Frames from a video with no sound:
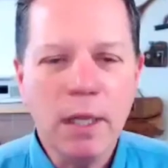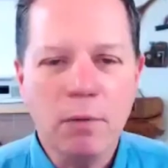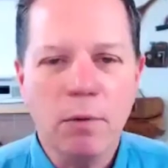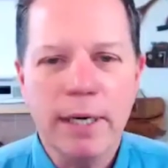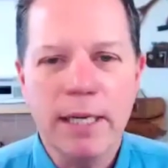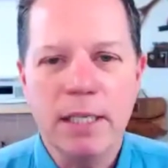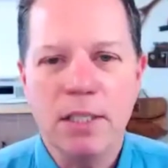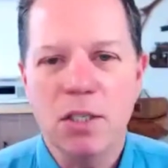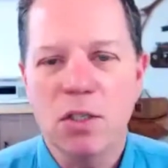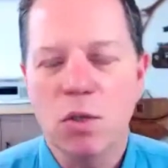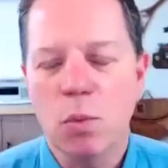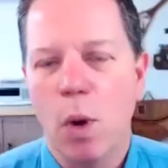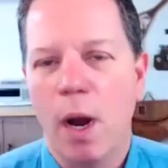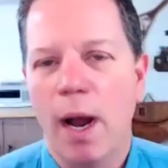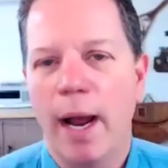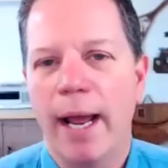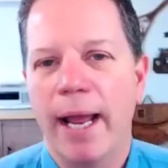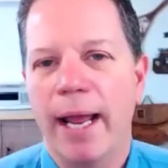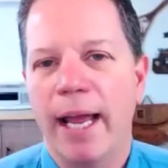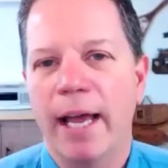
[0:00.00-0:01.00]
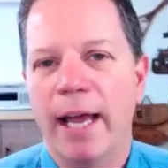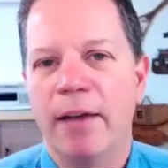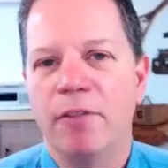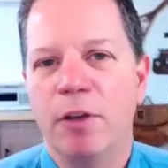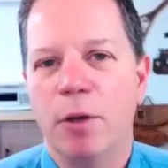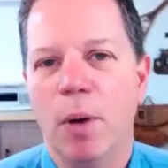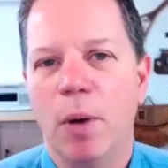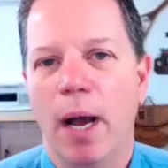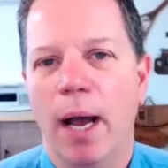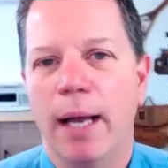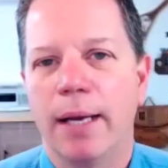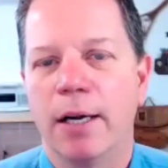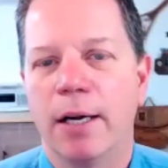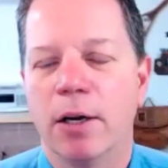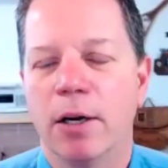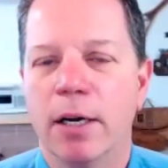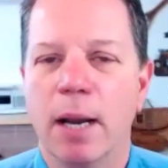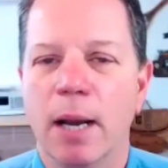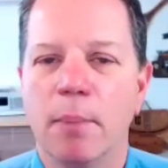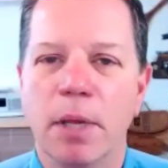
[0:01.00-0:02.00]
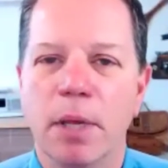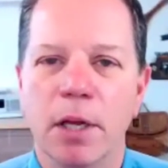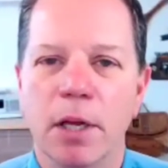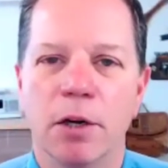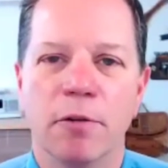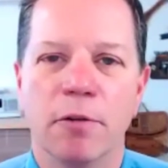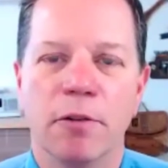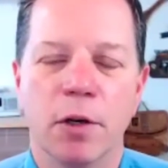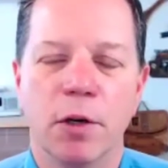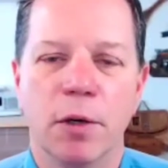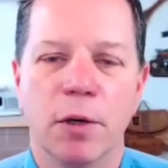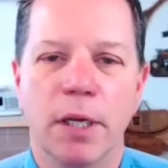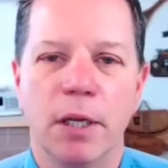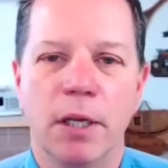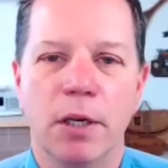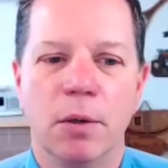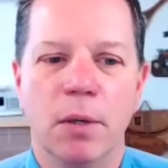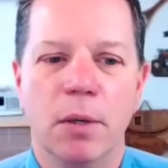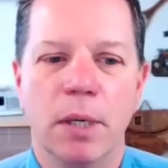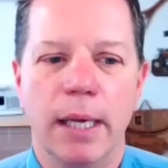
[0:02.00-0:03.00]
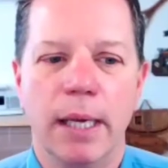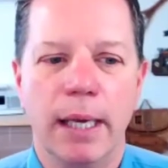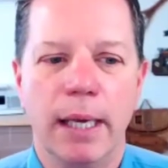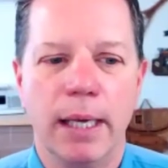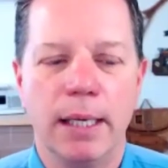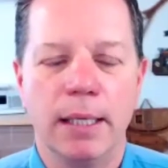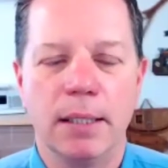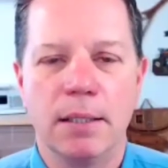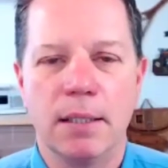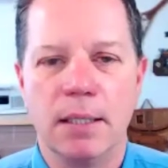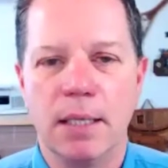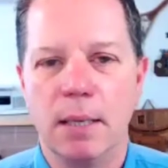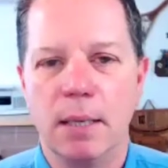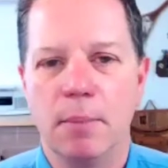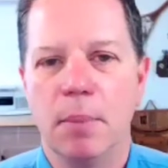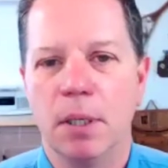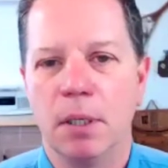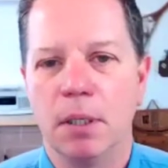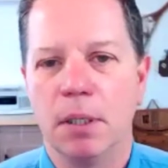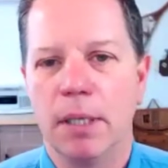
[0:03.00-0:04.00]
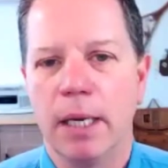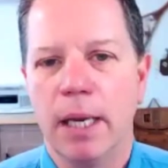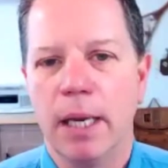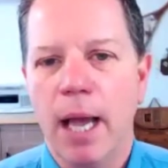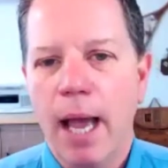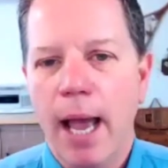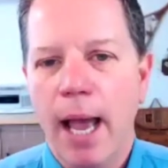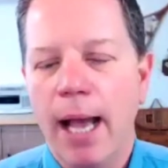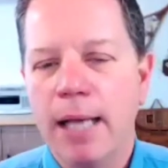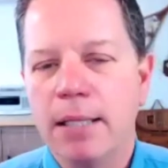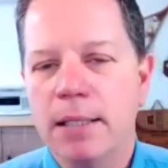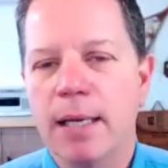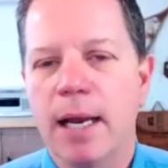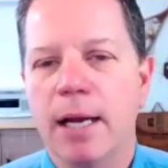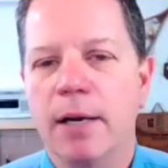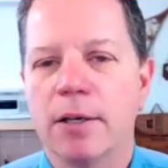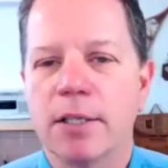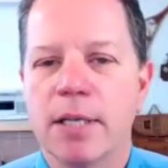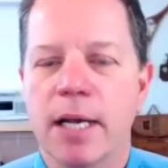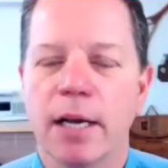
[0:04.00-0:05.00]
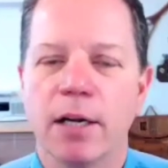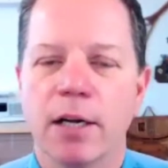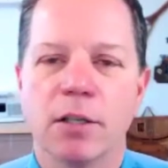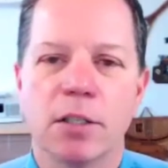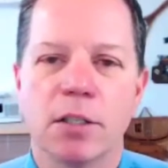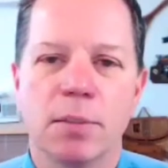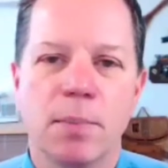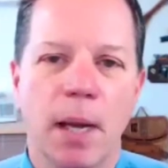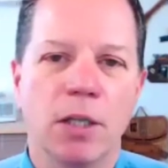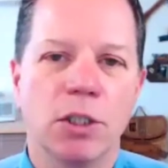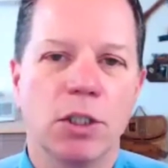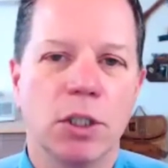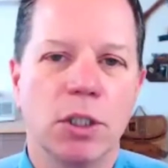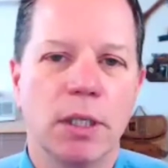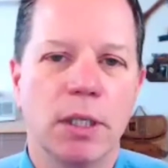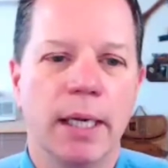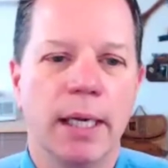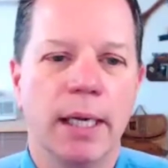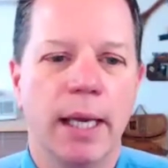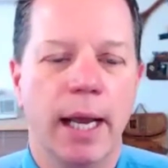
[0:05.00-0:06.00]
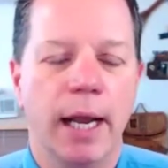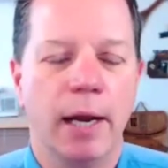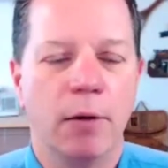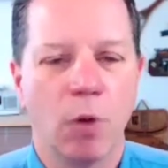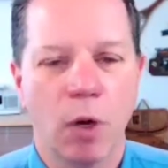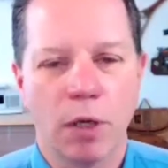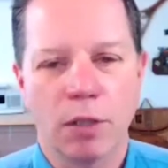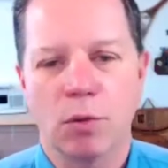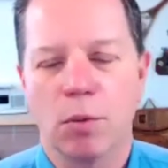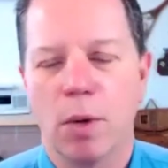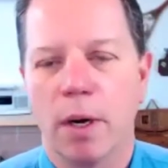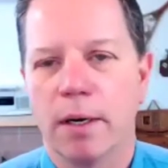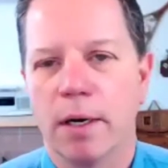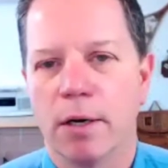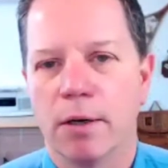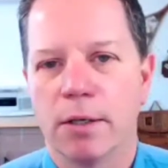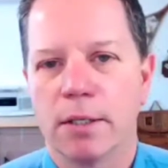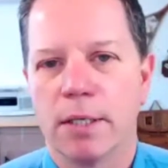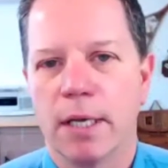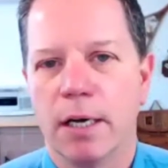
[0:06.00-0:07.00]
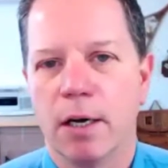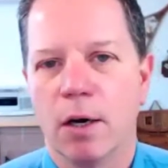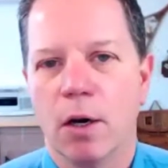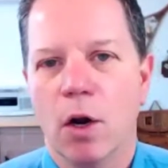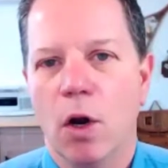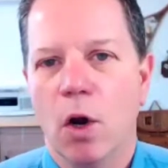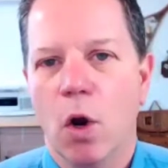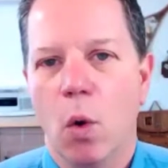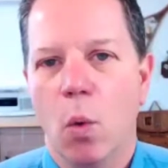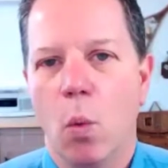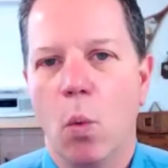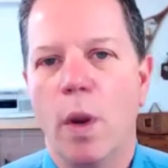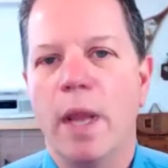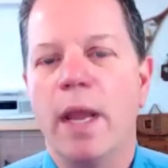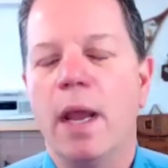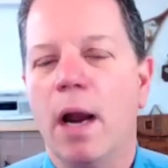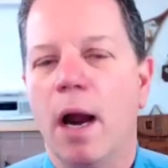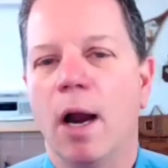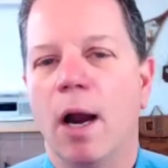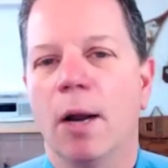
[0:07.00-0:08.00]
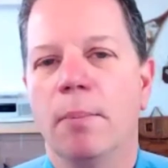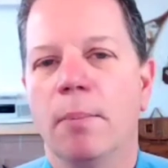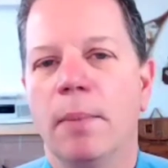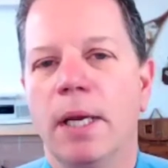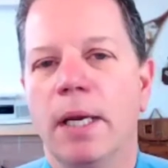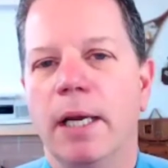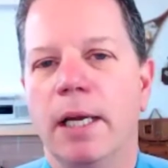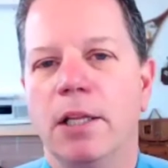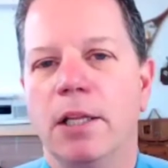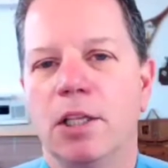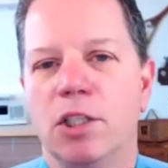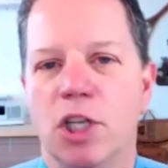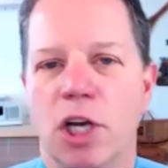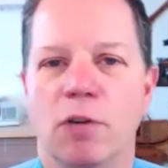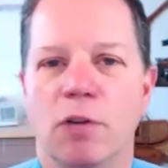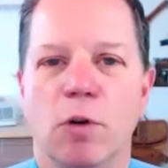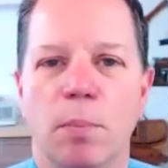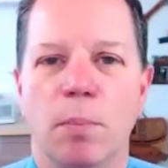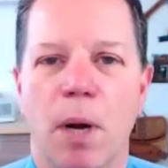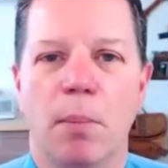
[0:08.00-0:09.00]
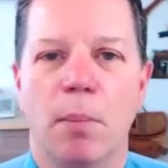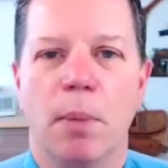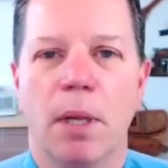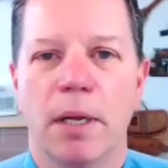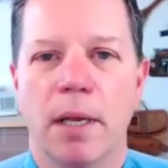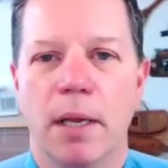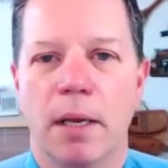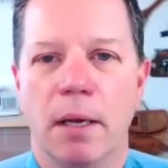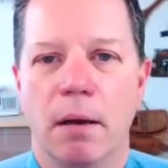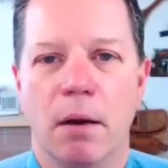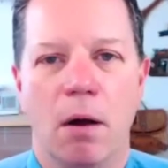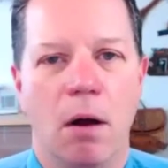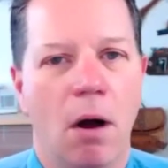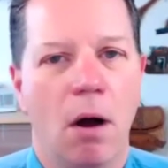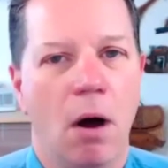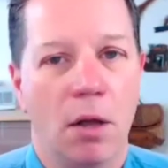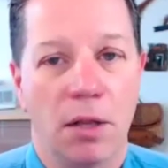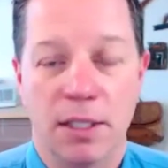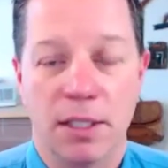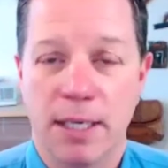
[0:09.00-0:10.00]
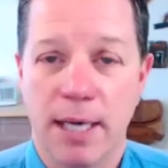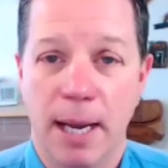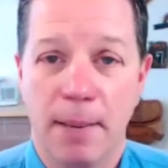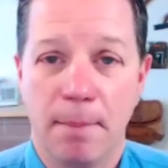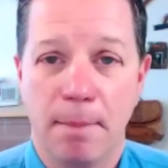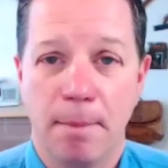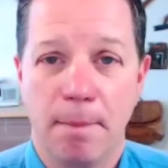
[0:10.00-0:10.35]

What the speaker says: reasons why I have you on here and I'm interviewing you is the ability, as an entertainer, especially a restaurant entertainer, we are meeting the general public all the time.